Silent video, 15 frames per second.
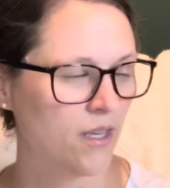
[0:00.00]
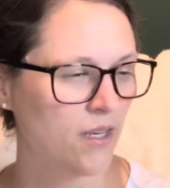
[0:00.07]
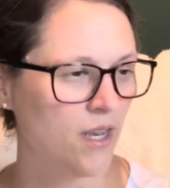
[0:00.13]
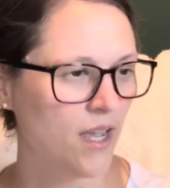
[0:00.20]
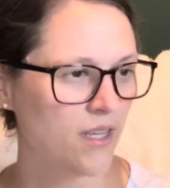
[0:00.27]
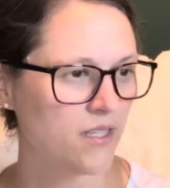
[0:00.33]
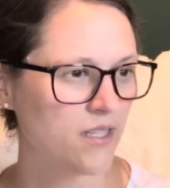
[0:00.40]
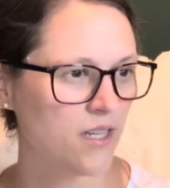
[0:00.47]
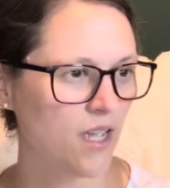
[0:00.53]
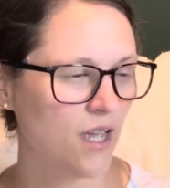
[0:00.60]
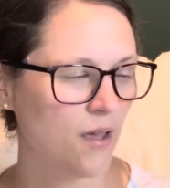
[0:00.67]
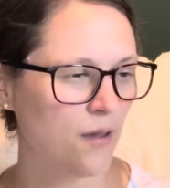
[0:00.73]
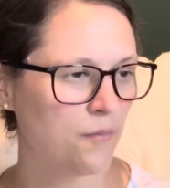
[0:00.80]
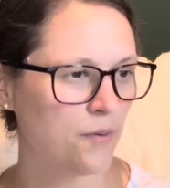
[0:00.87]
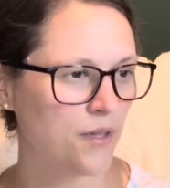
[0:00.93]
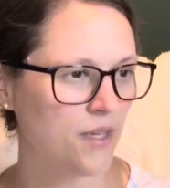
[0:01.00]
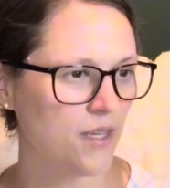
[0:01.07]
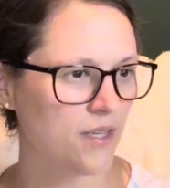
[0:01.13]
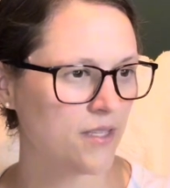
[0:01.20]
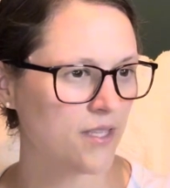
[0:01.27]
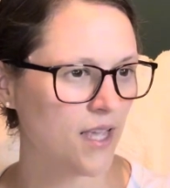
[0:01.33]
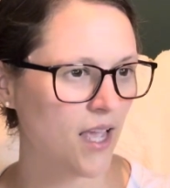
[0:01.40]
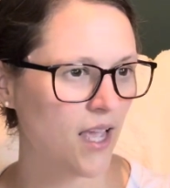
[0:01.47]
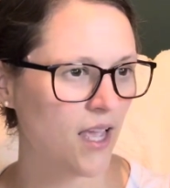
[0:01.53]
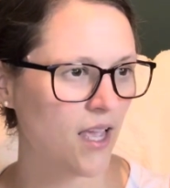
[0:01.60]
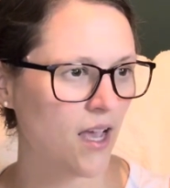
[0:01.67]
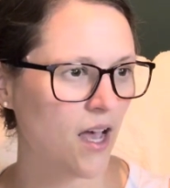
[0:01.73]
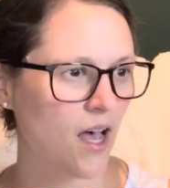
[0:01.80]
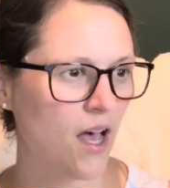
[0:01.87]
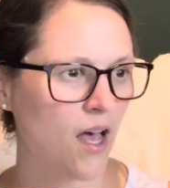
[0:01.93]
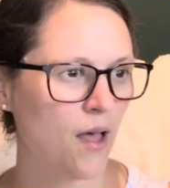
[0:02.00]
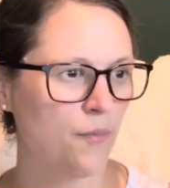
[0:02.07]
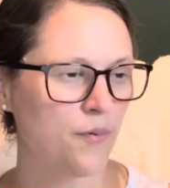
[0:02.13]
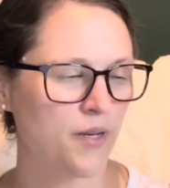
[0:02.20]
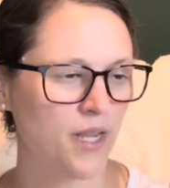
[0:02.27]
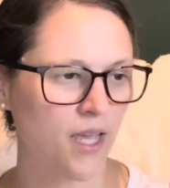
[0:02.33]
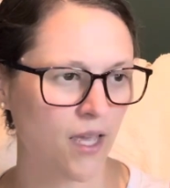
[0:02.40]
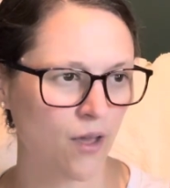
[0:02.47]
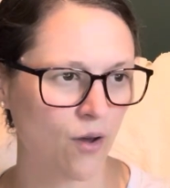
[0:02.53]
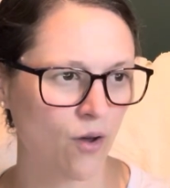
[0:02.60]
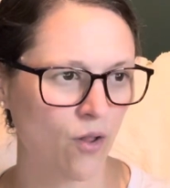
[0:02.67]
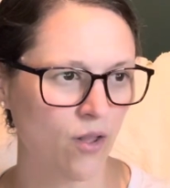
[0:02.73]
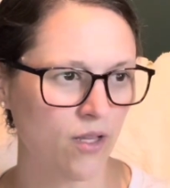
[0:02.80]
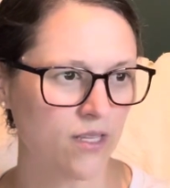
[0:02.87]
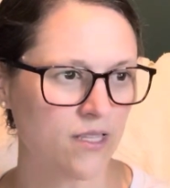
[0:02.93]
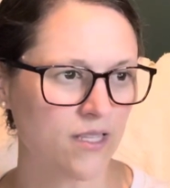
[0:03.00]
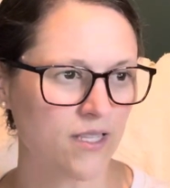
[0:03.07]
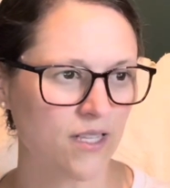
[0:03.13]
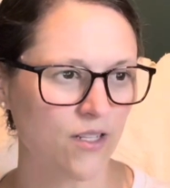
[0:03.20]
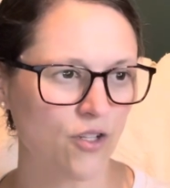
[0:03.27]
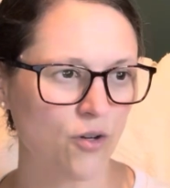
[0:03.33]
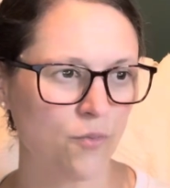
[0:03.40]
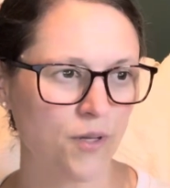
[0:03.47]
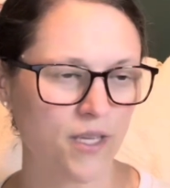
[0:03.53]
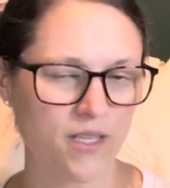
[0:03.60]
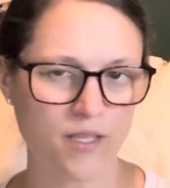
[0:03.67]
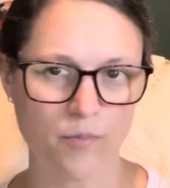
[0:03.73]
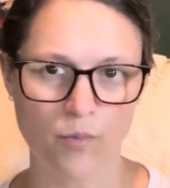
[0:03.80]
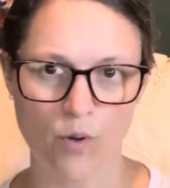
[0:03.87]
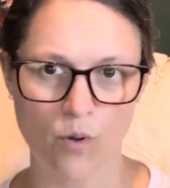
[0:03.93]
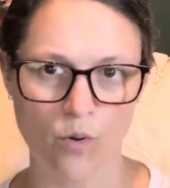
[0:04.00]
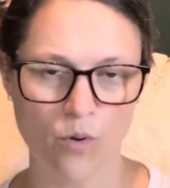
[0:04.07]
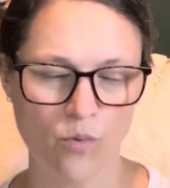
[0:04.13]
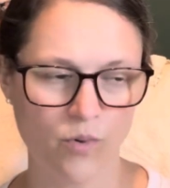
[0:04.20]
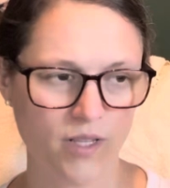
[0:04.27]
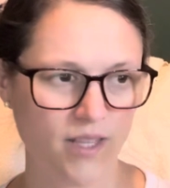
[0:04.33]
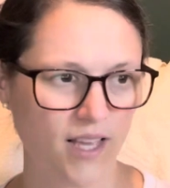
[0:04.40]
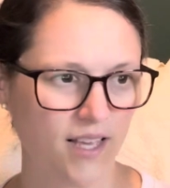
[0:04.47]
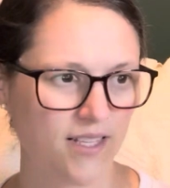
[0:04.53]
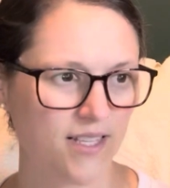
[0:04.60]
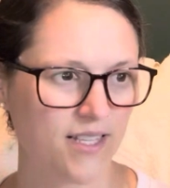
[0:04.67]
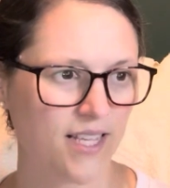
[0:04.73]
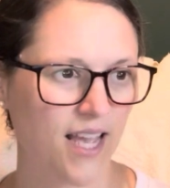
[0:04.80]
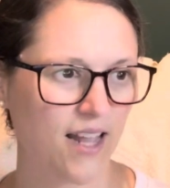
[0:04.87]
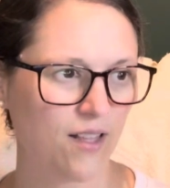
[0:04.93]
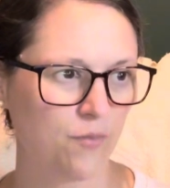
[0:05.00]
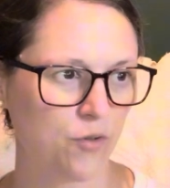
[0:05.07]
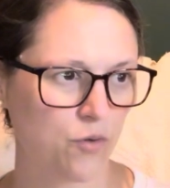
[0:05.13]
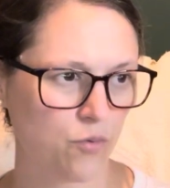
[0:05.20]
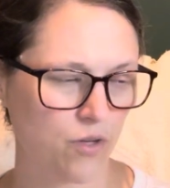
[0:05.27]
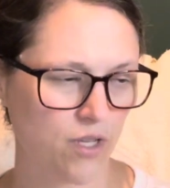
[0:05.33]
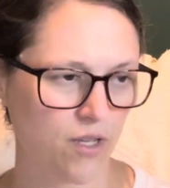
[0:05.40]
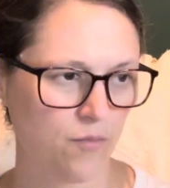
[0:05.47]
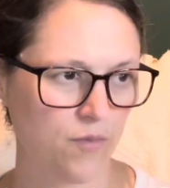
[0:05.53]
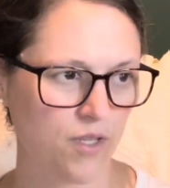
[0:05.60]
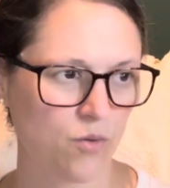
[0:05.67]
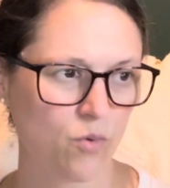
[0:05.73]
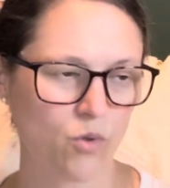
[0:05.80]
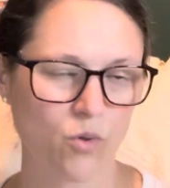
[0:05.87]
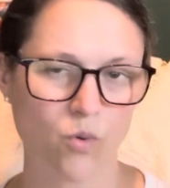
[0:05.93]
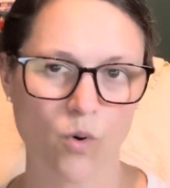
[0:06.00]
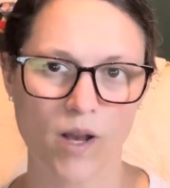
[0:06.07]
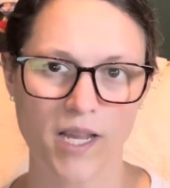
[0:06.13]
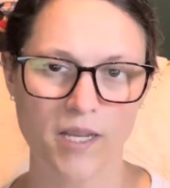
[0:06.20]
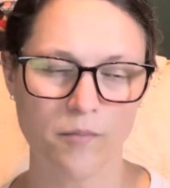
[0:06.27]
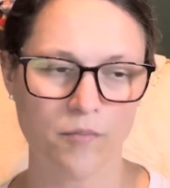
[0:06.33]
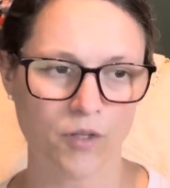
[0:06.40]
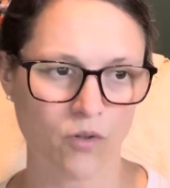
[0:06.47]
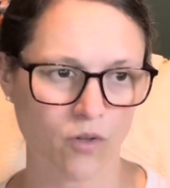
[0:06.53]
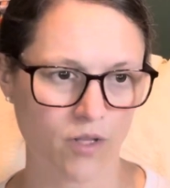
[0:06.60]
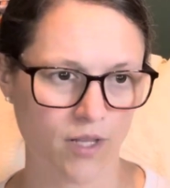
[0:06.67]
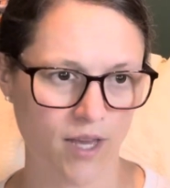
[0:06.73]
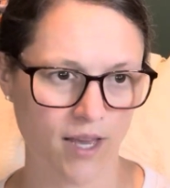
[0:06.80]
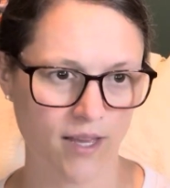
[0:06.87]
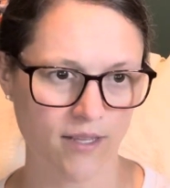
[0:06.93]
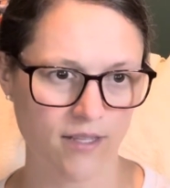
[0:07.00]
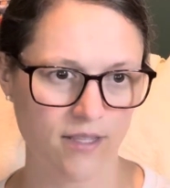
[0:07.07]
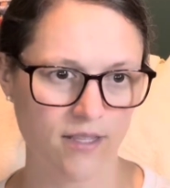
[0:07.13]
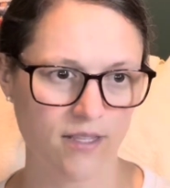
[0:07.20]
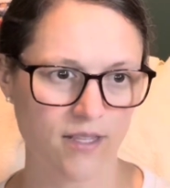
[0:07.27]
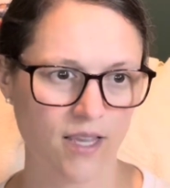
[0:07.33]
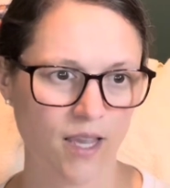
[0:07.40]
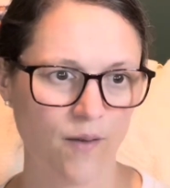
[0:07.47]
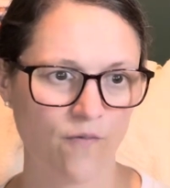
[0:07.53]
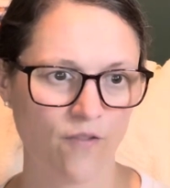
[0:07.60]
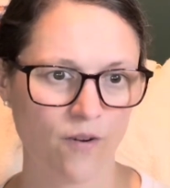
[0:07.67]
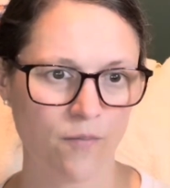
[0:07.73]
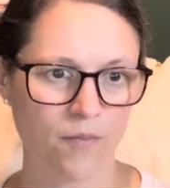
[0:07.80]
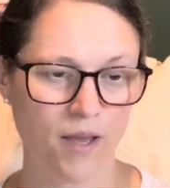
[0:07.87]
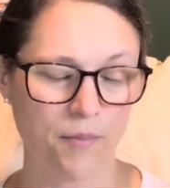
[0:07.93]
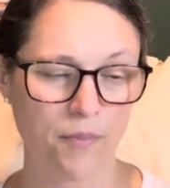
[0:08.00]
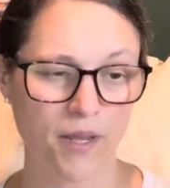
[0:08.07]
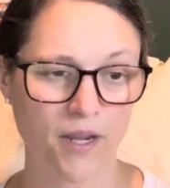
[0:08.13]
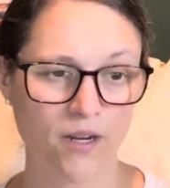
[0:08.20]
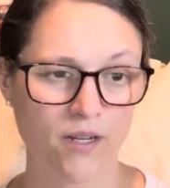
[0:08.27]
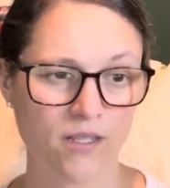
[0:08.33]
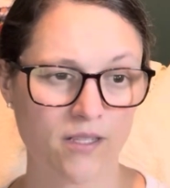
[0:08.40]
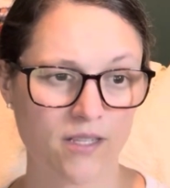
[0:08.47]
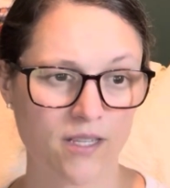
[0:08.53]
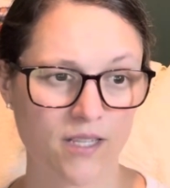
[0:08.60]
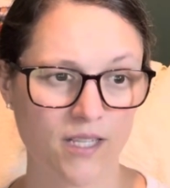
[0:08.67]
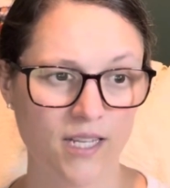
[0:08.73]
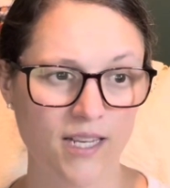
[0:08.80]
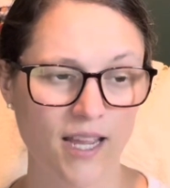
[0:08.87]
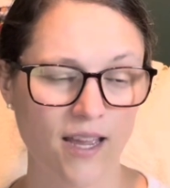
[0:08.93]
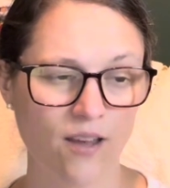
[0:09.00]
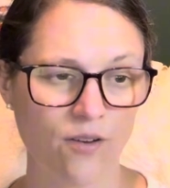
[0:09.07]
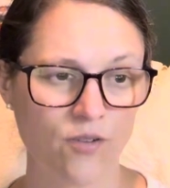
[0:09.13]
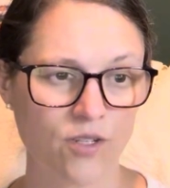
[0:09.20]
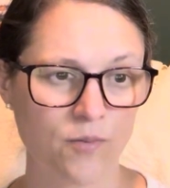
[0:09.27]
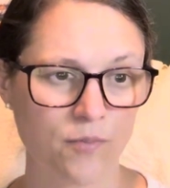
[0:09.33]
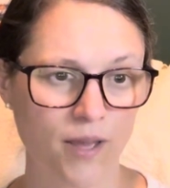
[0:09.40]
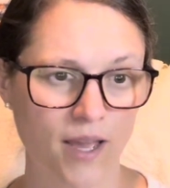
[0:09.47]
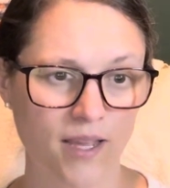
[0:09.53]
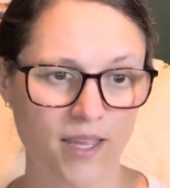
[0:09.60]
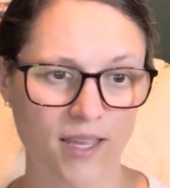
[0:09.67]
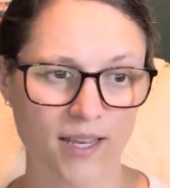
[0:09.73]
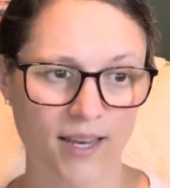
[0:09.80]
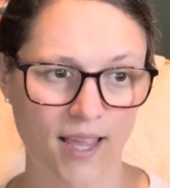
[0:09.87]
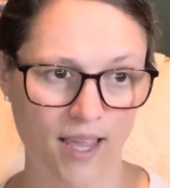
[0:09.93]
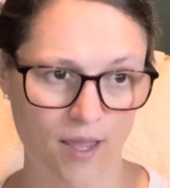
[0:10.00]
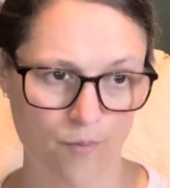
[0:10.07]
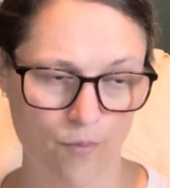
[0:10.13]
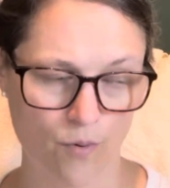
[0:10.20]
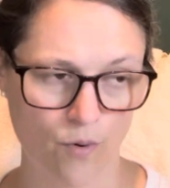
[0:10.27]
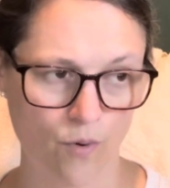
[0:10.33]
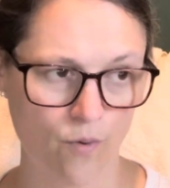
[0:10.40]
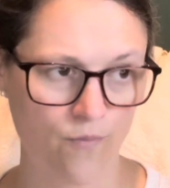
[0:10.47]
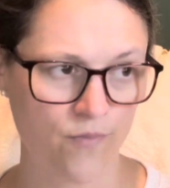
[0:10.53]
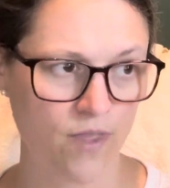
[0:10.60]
Next up is a hobnail centerpiece bowl with a scalloped rim. This was white milk glass. This came from my parents' clean out back in April.